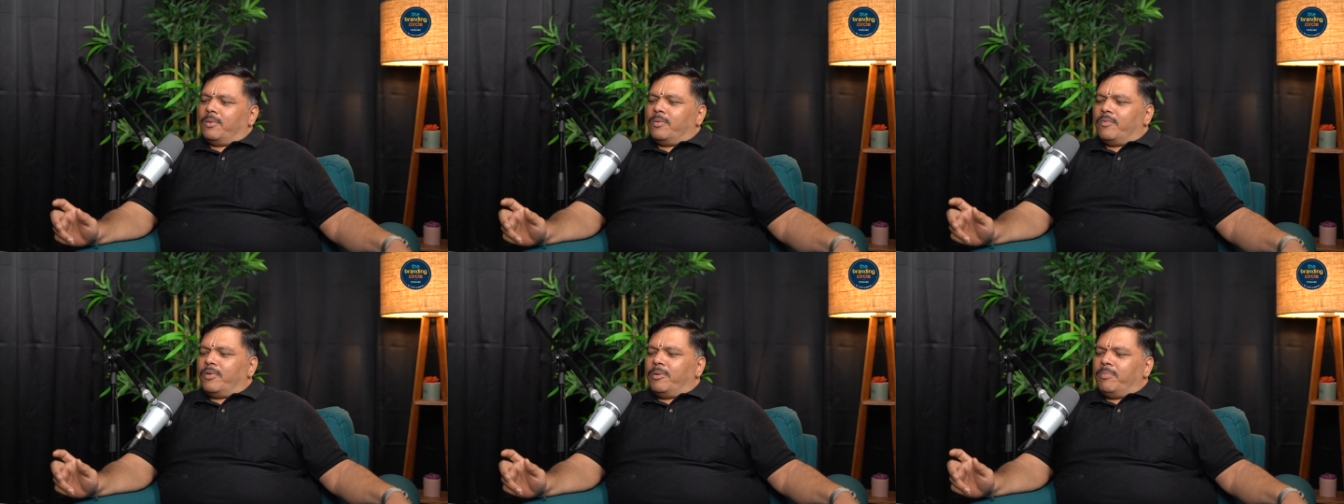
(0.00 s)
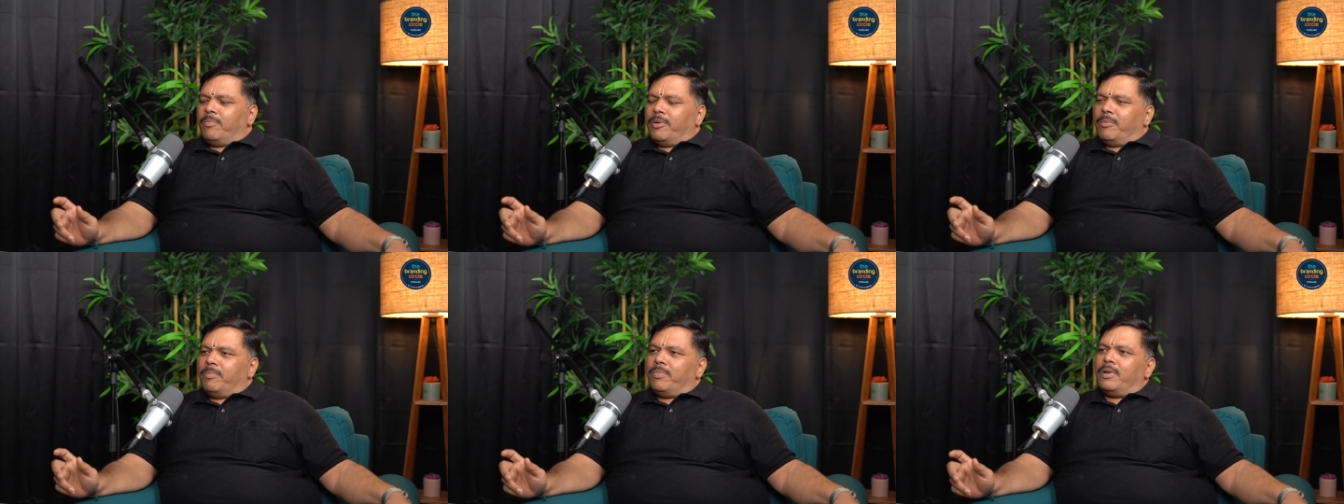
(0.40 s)
When
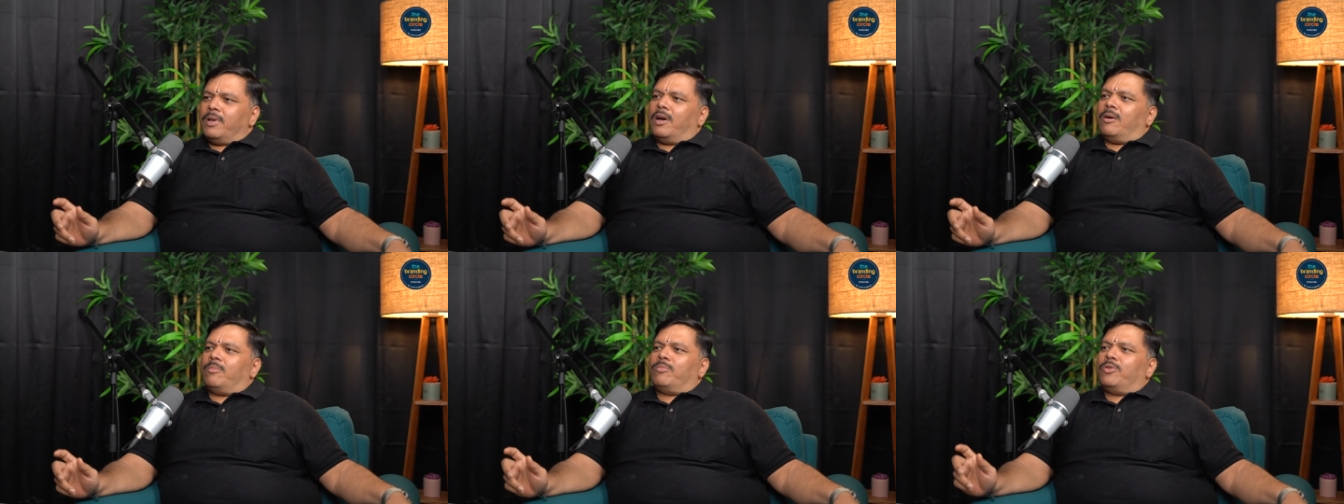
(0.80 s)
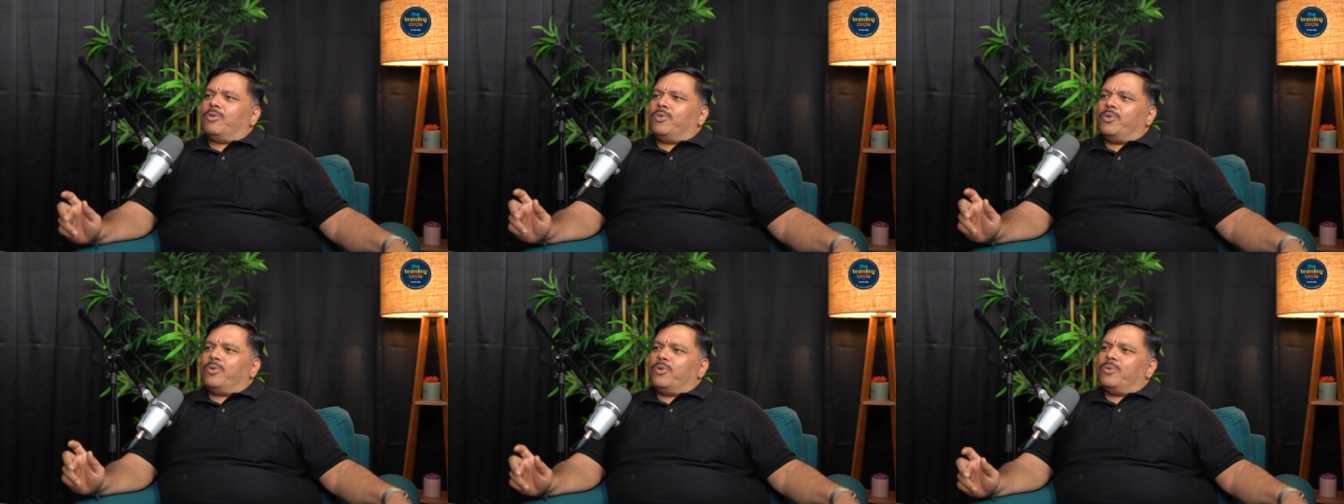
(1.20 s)
people come
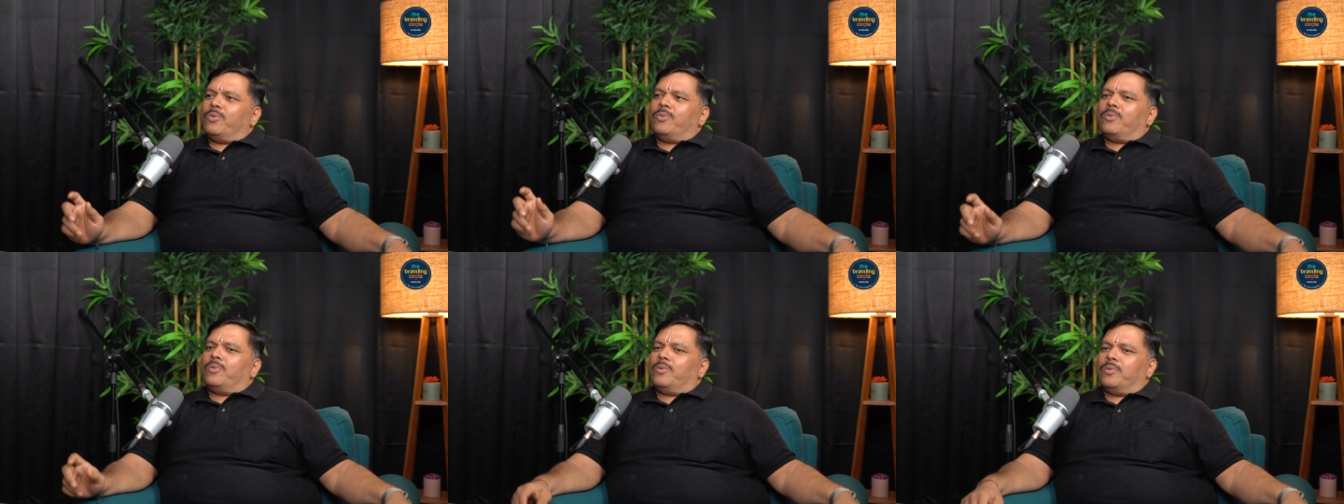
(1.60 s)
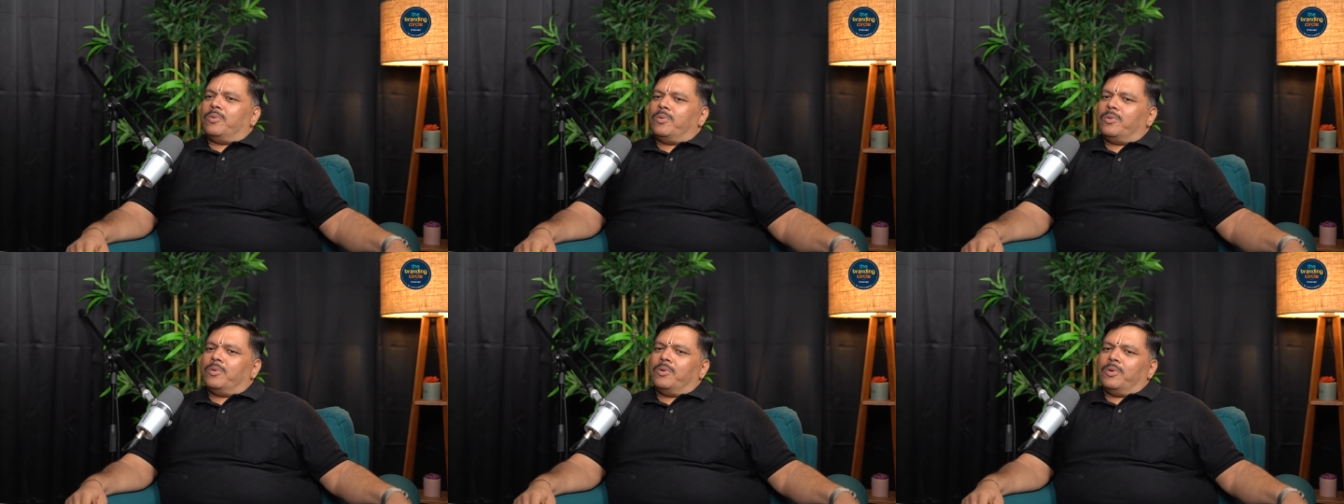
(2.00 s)
to you
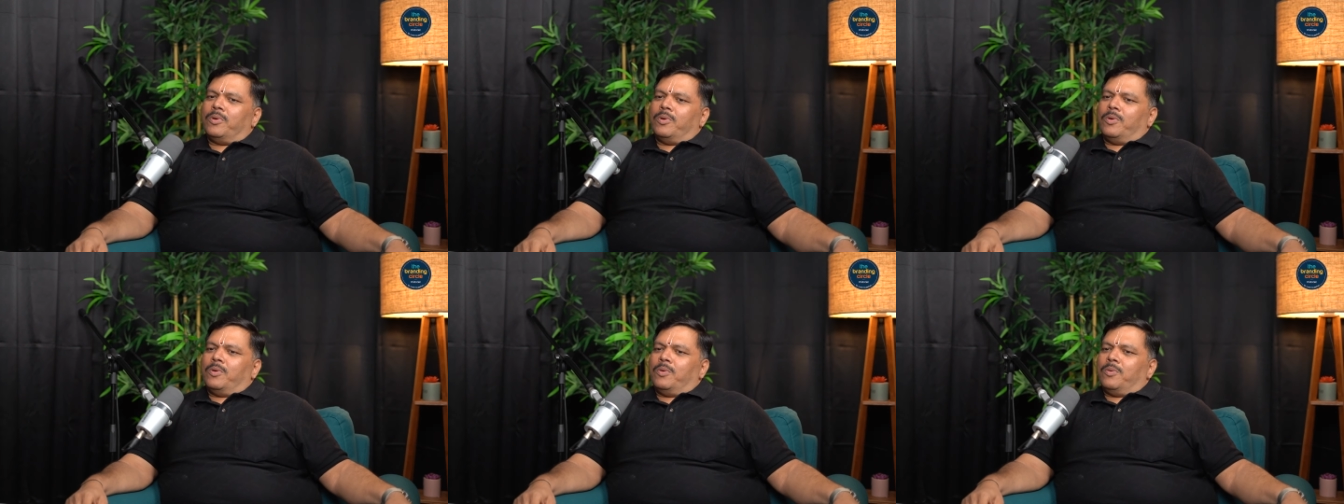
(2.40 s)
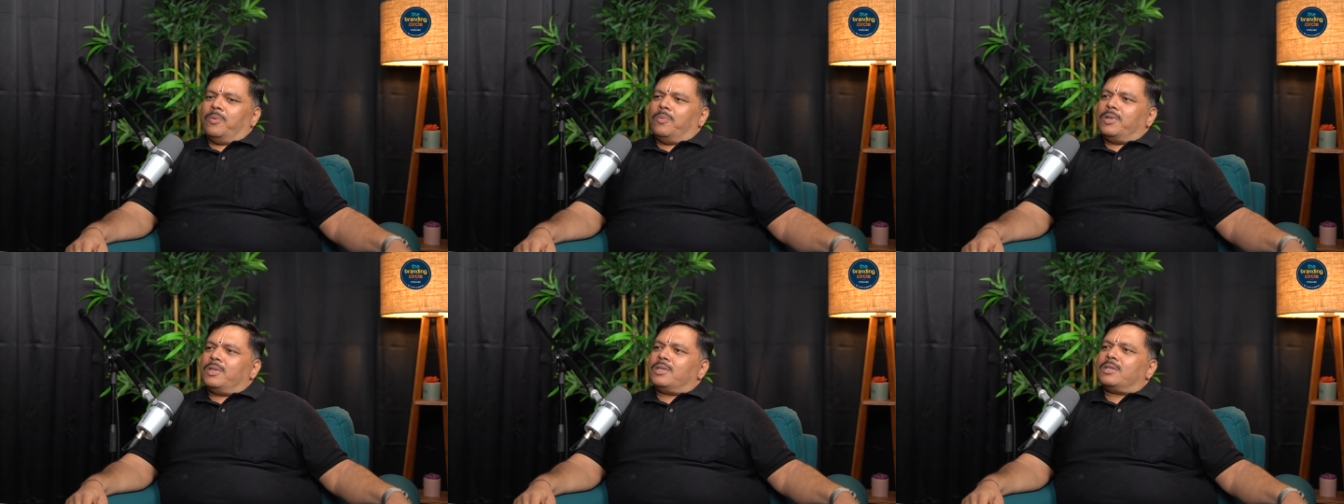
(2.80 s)

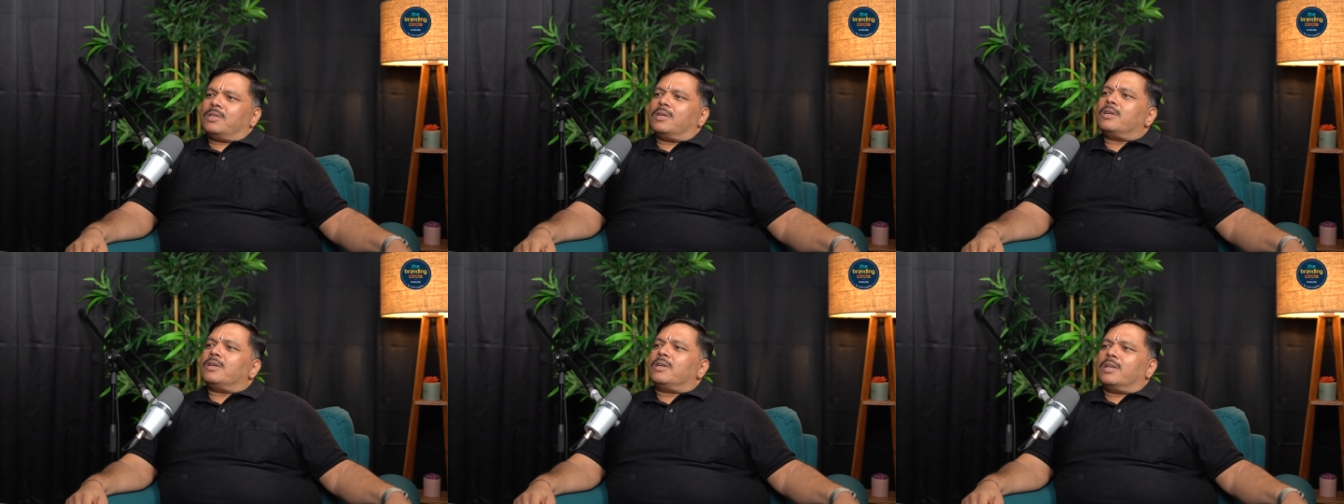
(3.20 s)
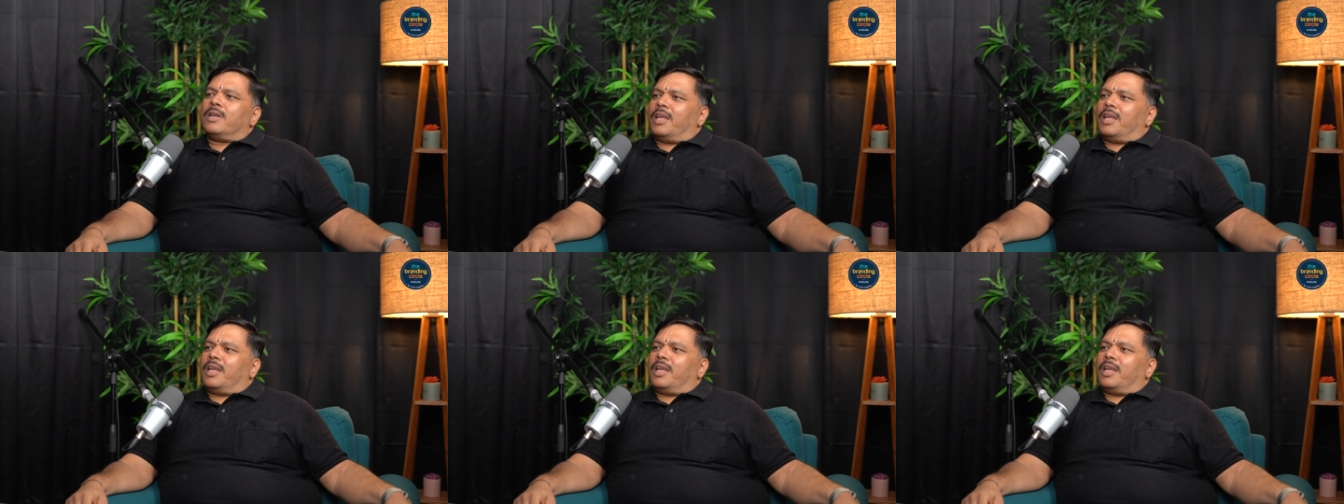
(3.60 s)
with certain